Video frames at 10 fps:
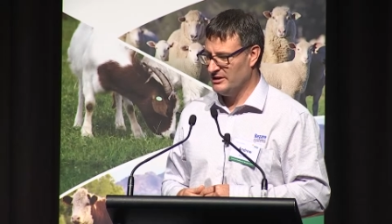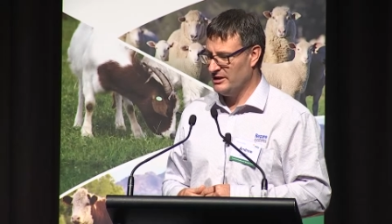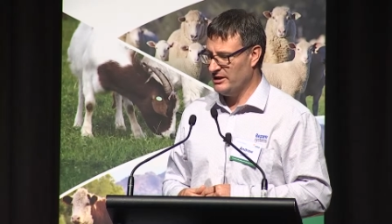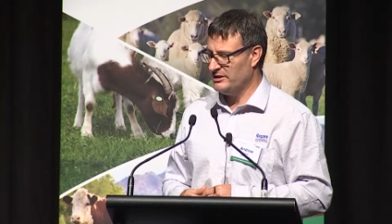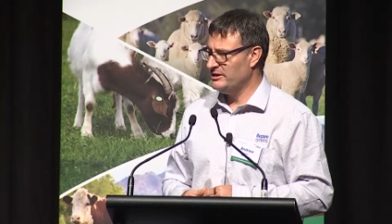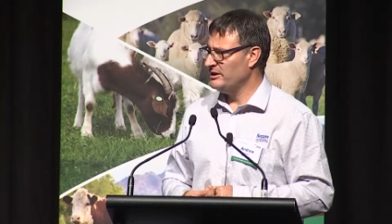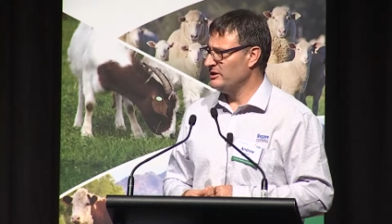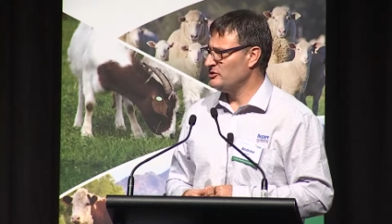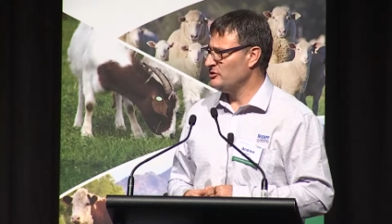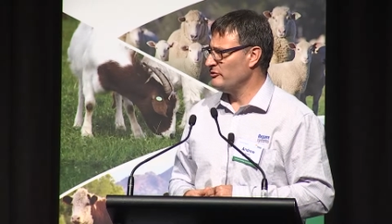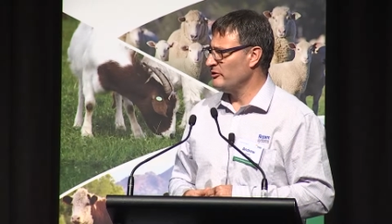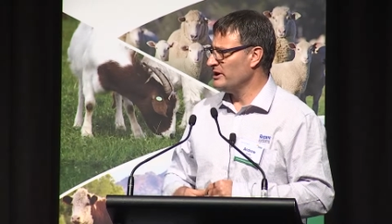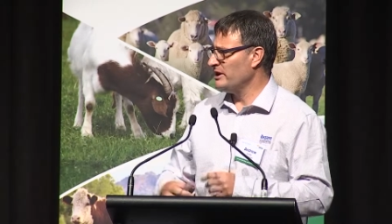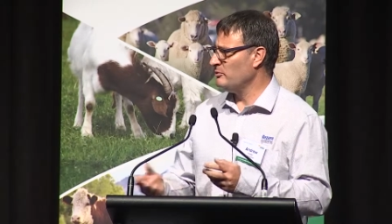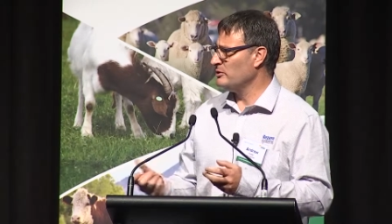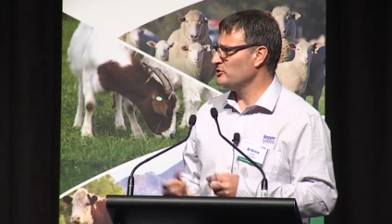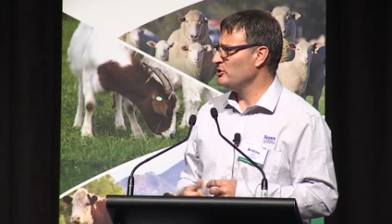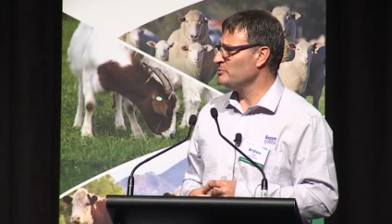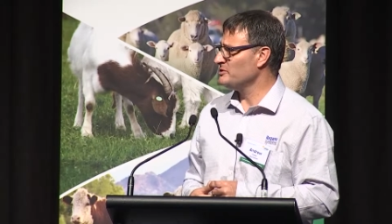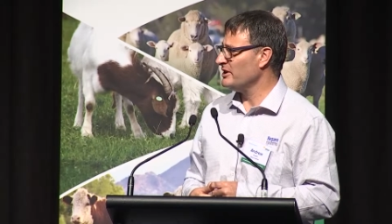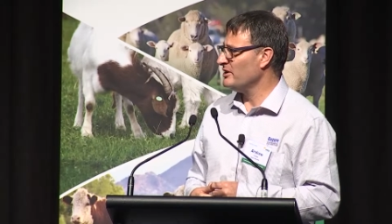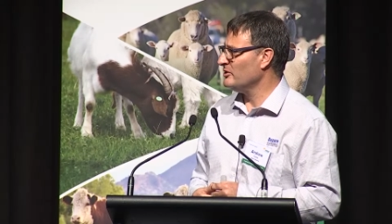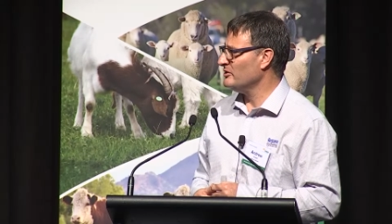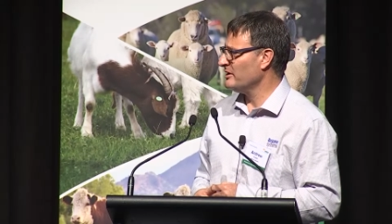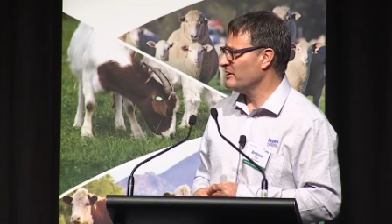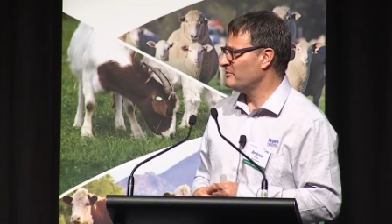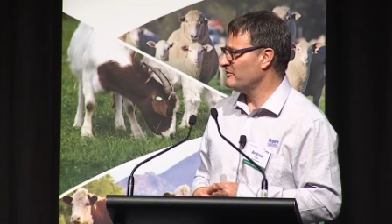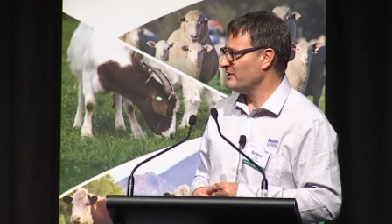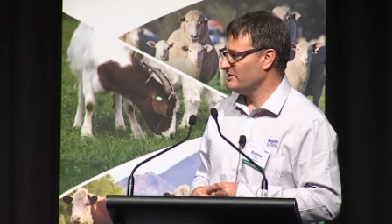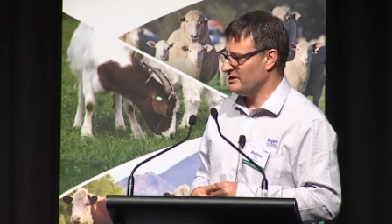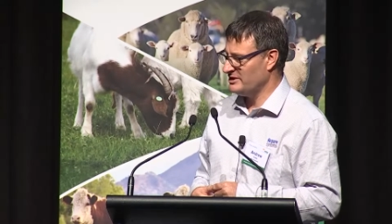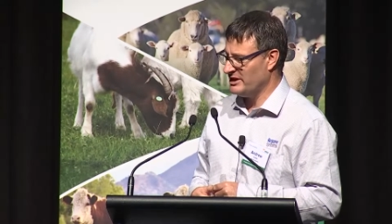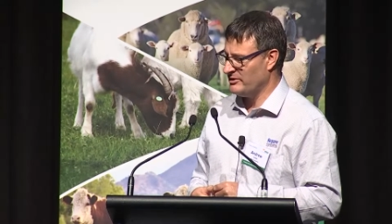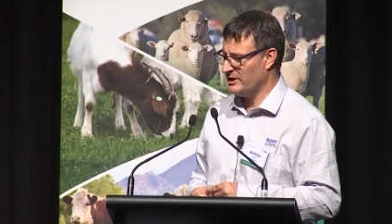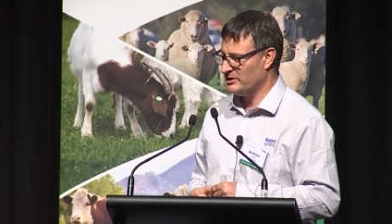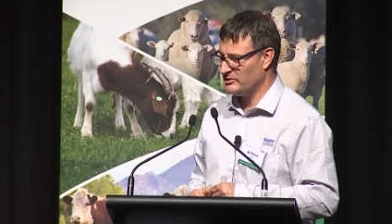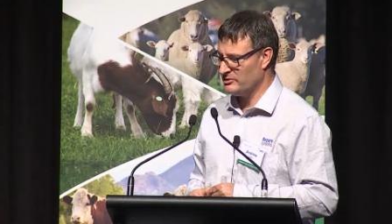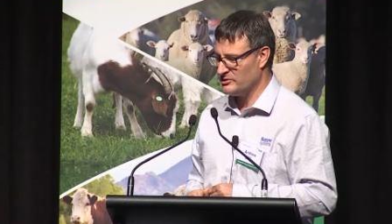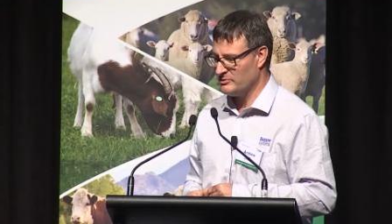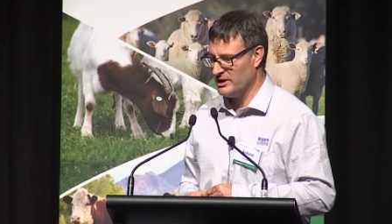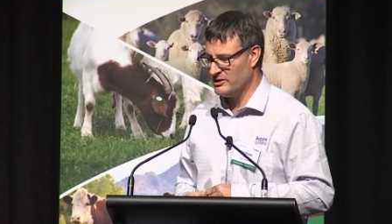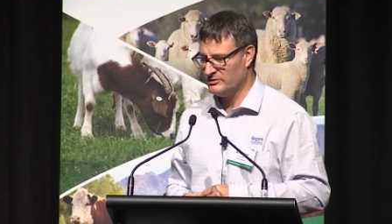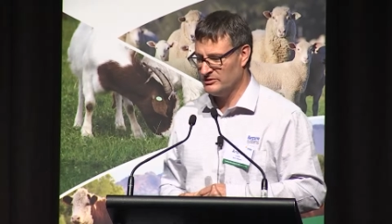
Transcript: It lets you find out what terms they, they provide that data under as well.